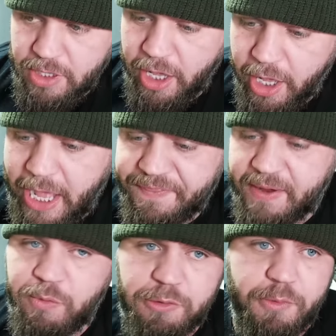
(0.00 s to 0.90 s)
Uh, and
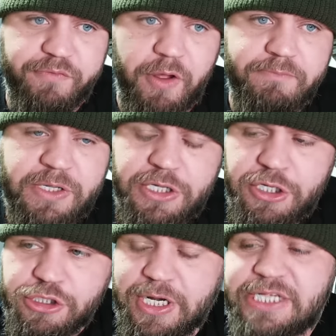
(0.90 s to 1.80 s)
they will move on.
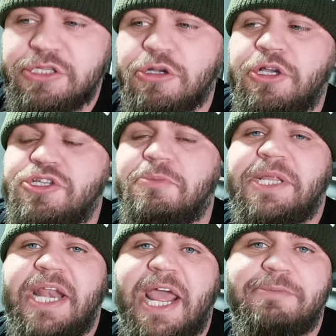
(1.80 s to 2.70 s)
So let's look at some of
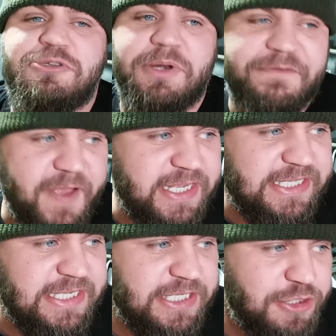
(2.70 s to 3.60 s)
the names, some of the
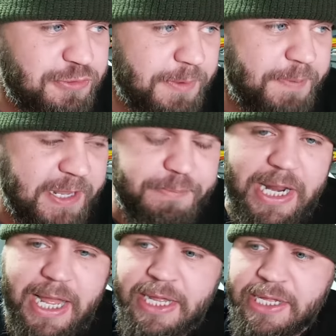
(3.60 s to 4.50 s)
faces, and some of the people
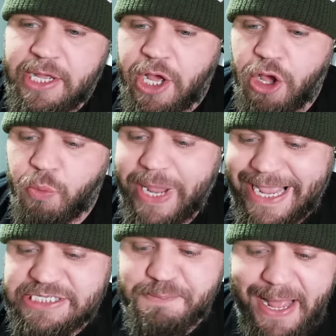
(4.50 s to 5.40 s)
that uh, we
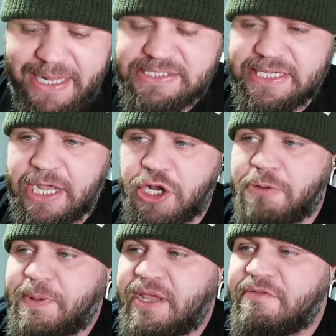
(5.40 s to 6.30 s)
expect are going
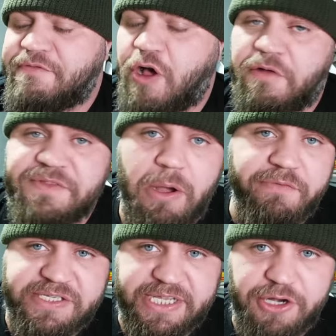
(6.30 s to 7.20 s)
to be involved. Now,
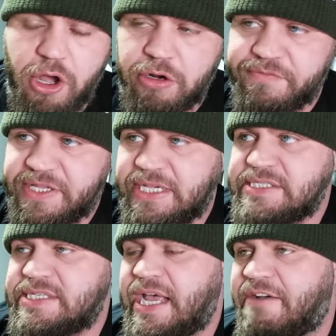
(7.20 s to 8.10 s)
obviously, not all of
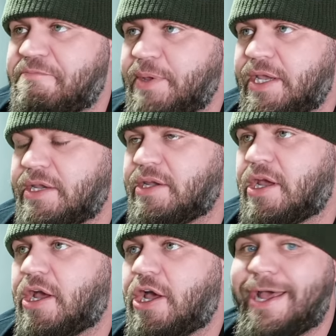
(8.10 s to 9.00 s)
these have been
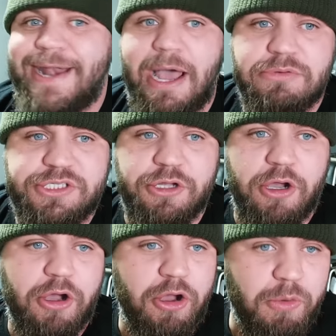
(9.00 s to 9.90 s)
uh, announced or,
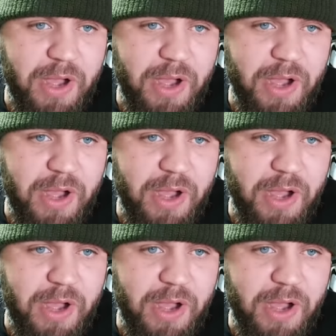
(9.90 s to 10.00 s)
or,